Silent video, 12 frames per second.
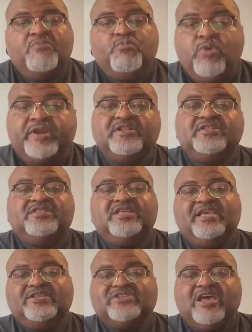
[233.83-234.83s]
One of the
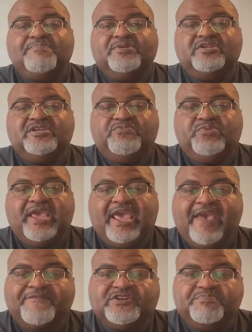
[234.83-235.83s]
things I believe we
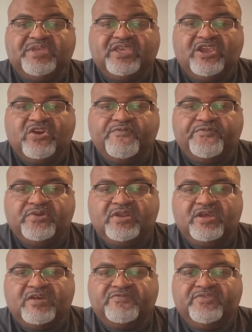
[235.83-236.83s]
have to be careful
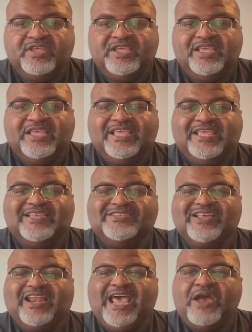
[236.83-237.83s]
of
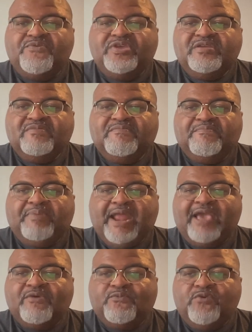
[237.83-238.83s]
is allowing
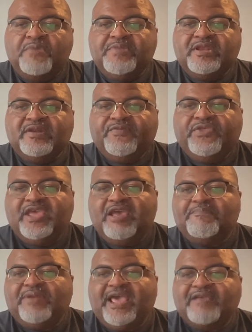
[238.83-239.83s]
black women
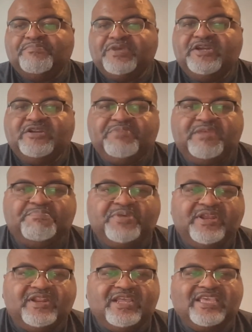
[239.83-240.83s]
and black men to be
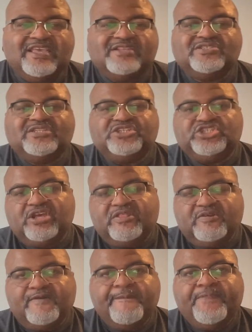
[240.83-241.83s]
pitted against each
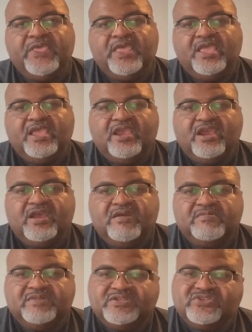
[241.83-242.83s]
other.
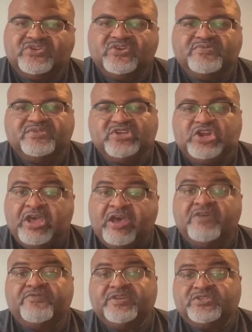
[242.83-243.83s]
This serves
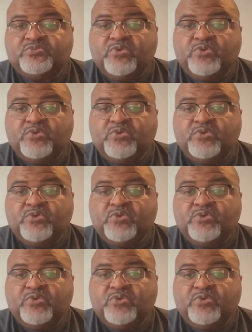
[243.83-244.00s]
none of us